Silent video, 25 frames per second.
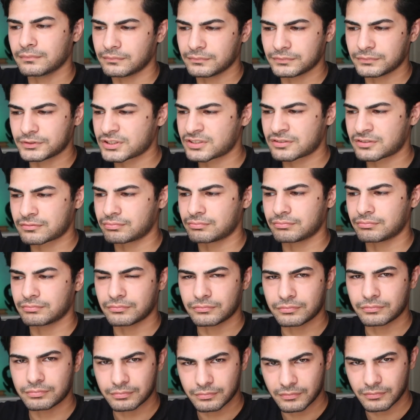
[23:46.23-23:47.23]
just
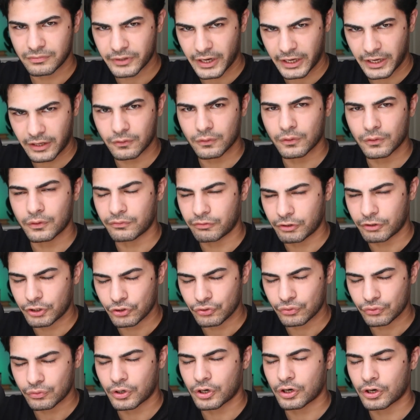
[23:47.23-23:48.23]
regular where
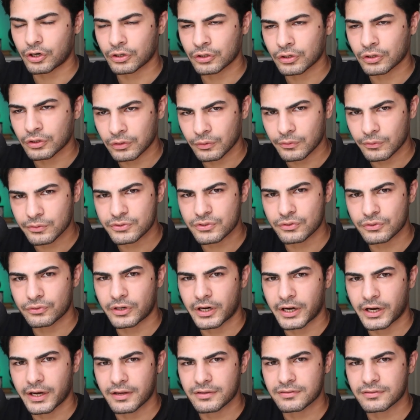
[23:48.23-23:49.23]
you are. Close your
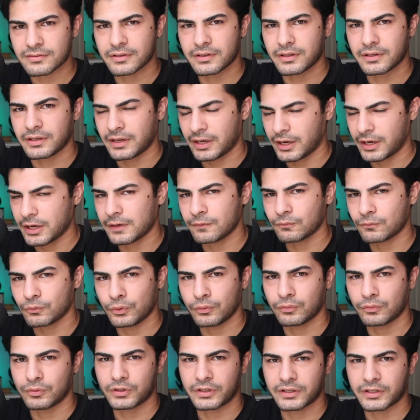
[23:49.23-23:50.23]
eyes and we
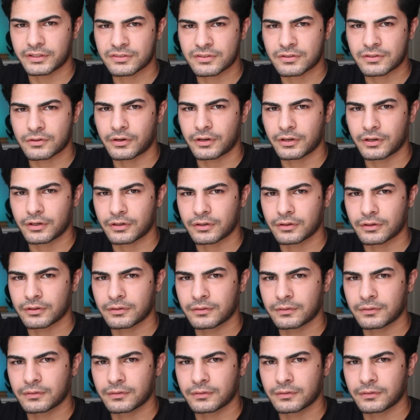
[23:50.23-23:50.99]
will get started.